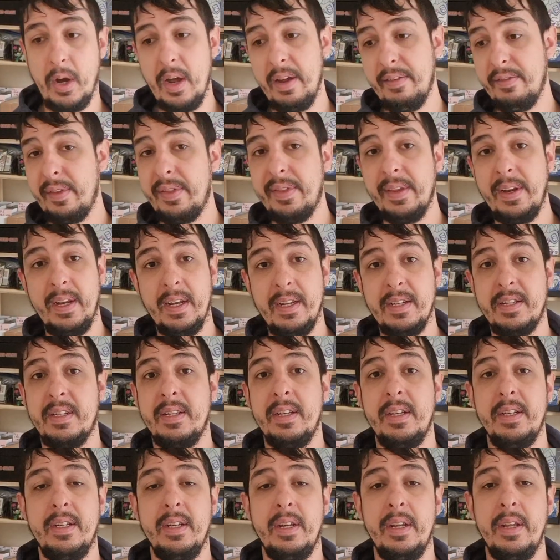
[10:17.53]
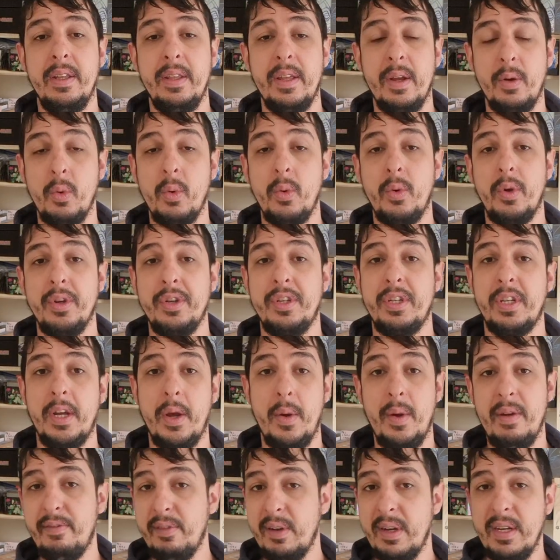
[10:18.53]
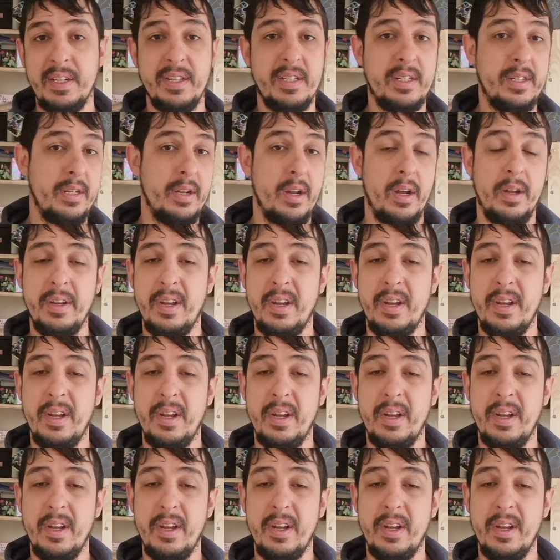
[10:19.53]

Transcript: everything listed, they're all good to go. Every listing,